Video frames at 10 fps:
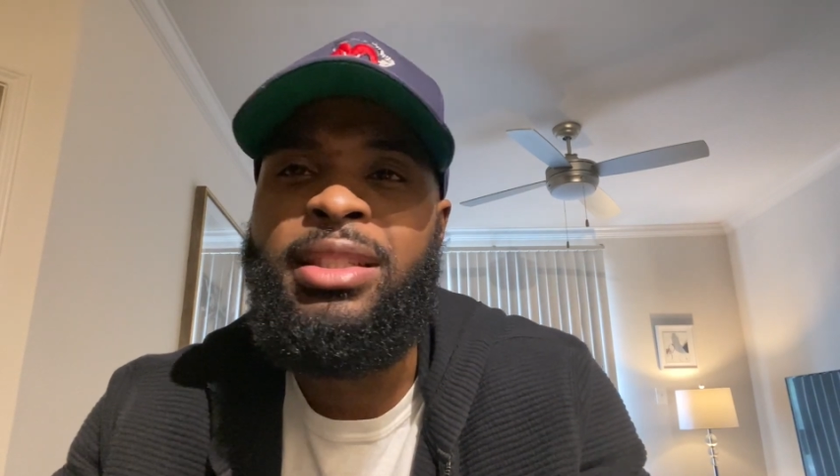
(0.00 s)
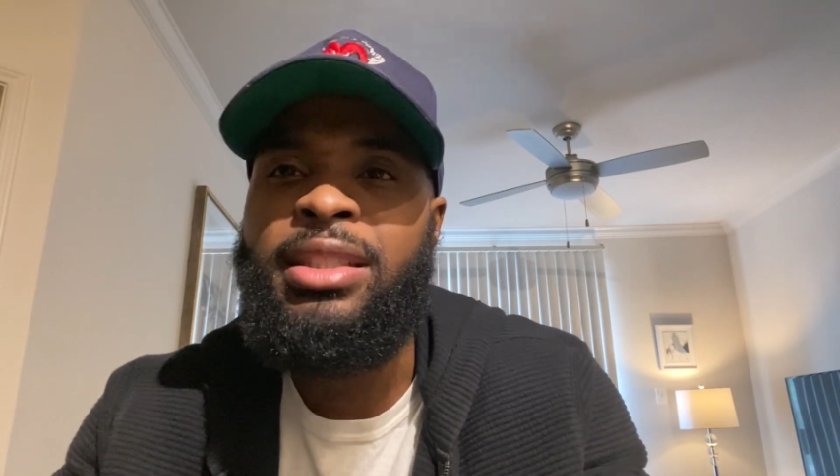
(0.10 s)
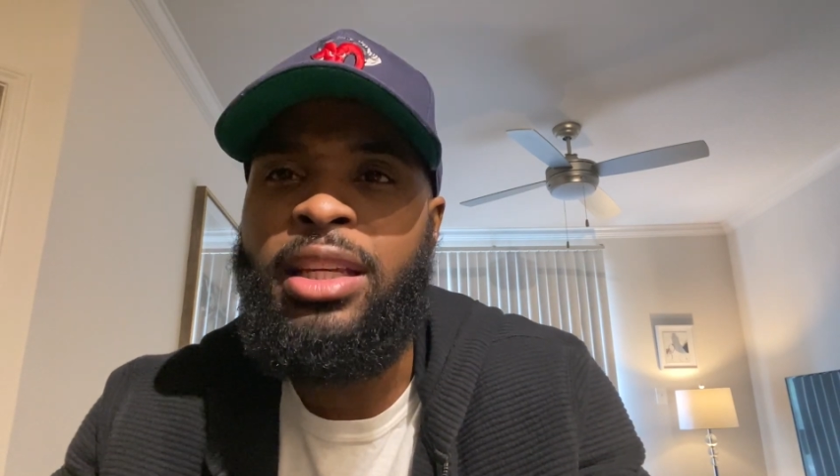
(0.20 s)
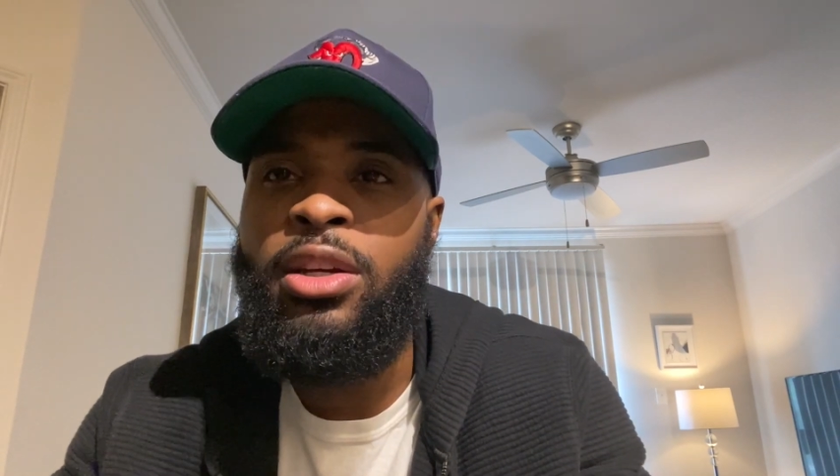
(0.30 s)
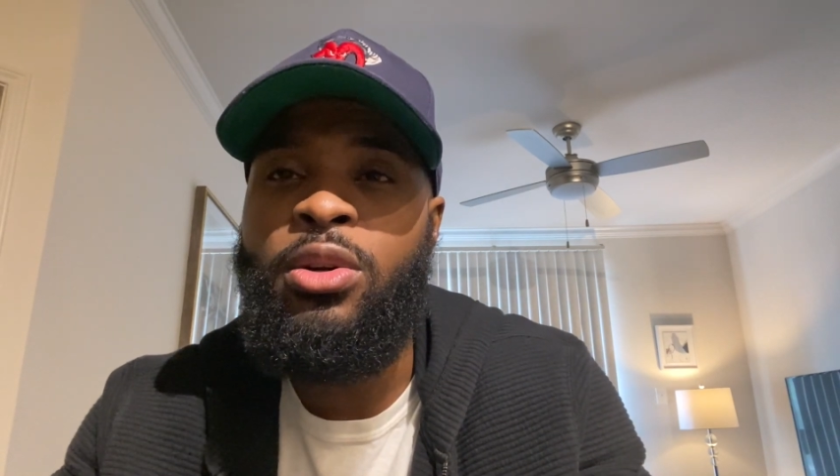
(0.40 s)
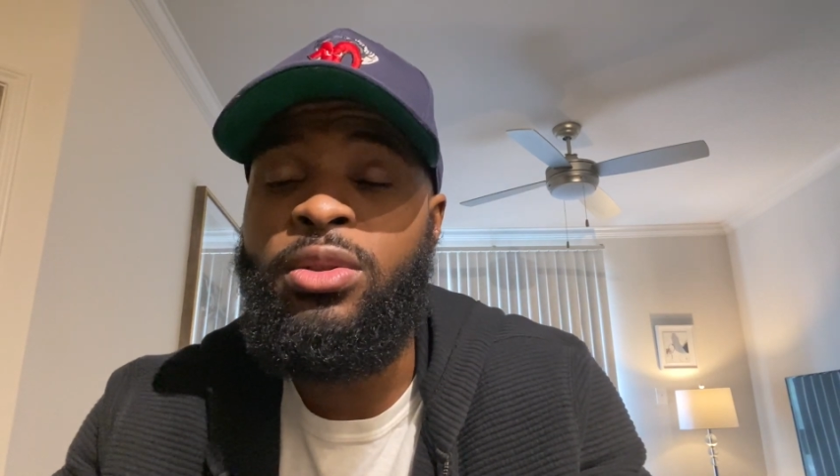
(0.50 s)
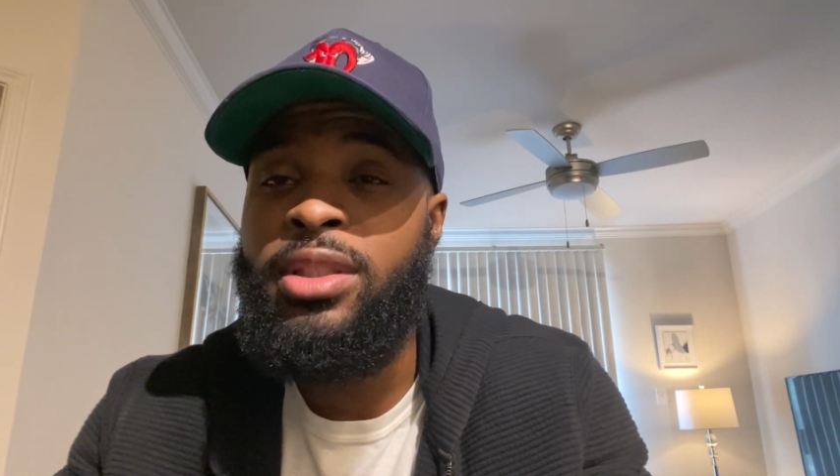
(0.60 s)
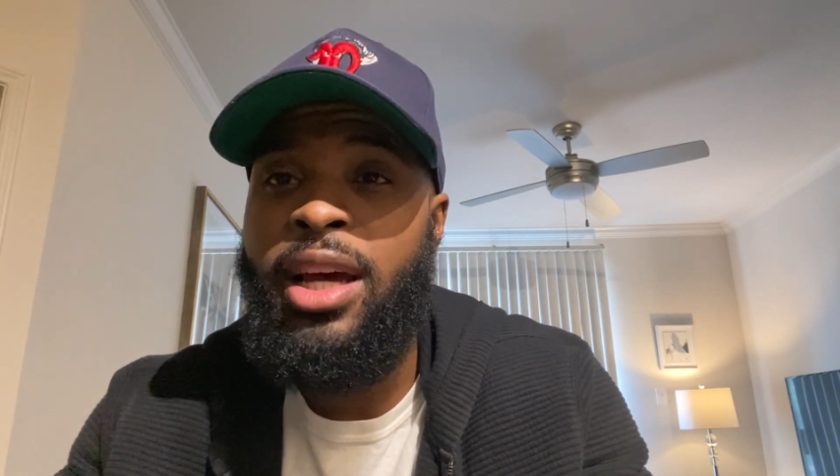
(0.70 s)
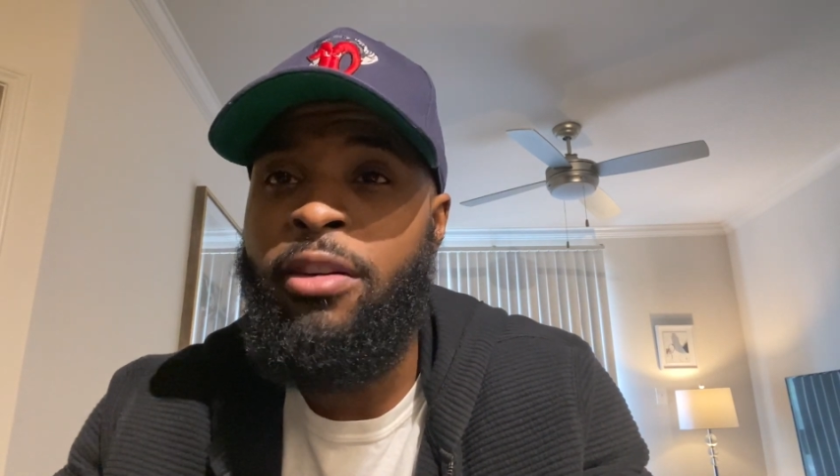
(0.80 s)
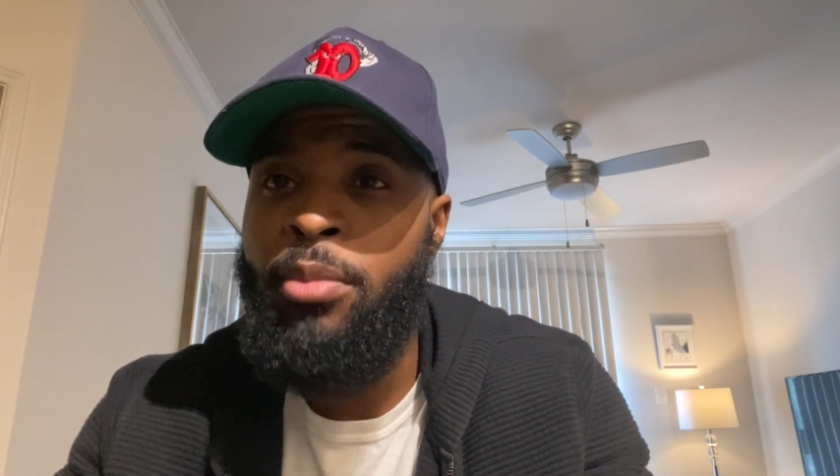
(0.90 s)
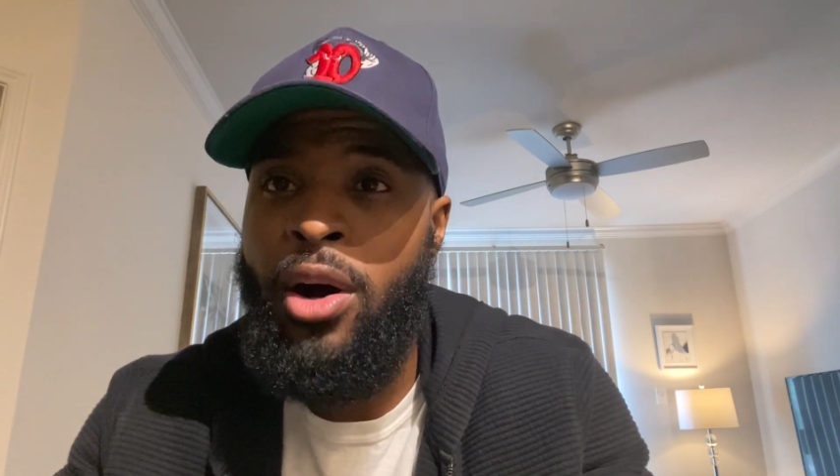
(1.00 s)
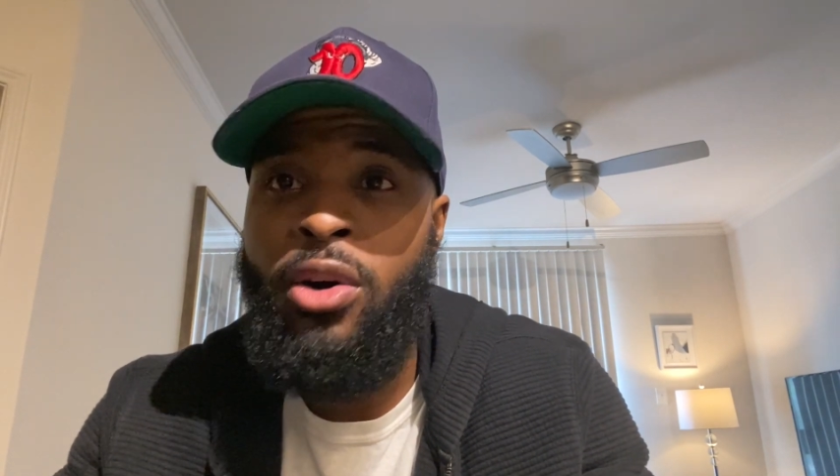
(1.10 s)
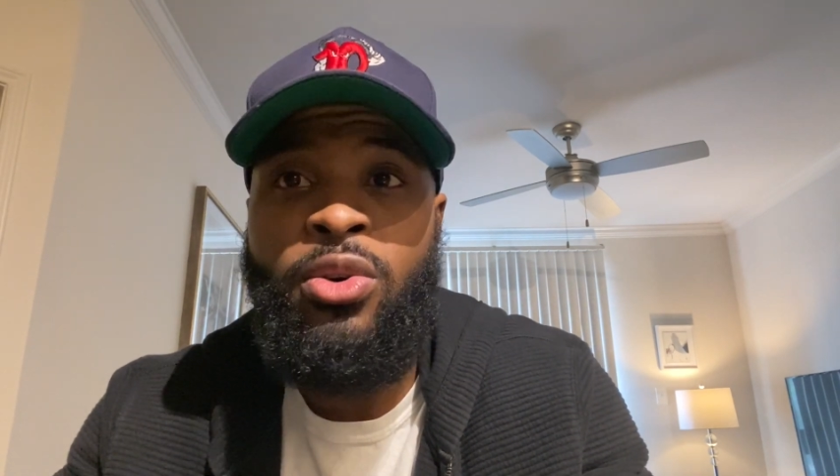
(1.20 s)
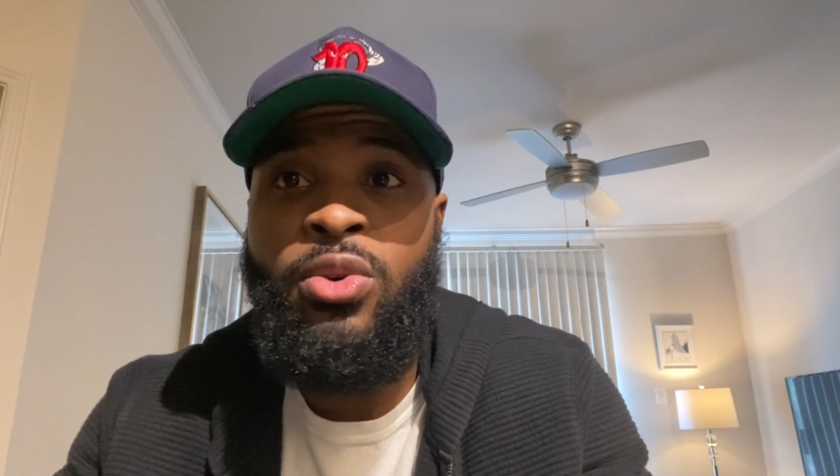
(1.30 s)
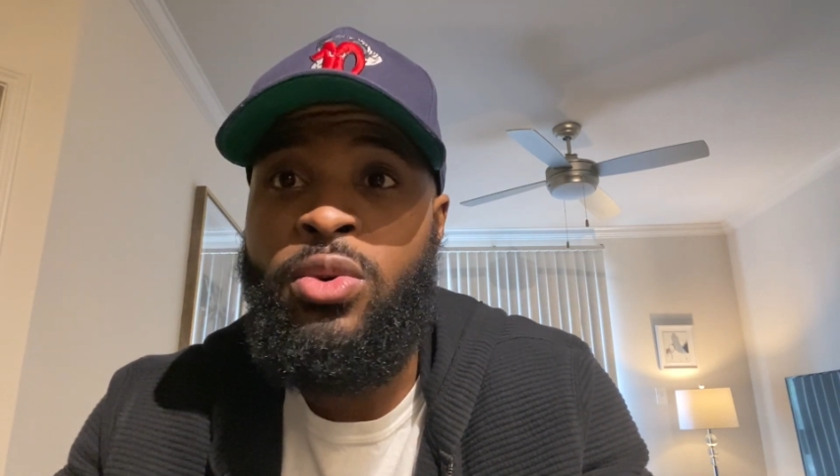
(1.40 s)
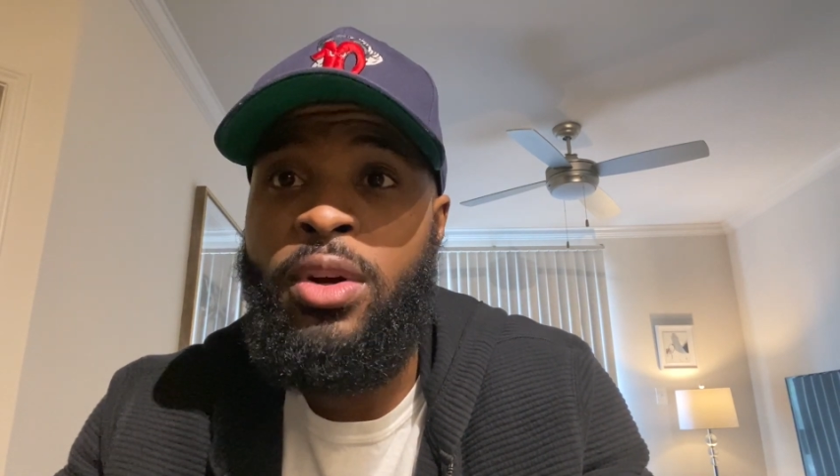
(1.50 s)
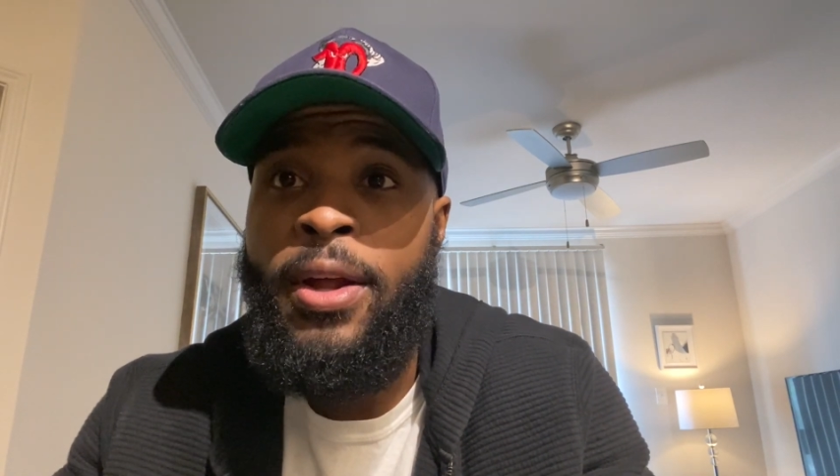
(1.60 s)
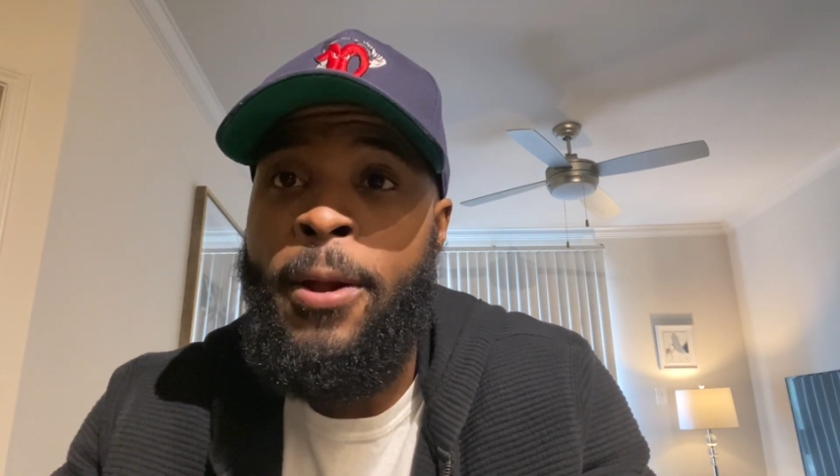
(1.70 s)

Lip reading: skilled southpaw who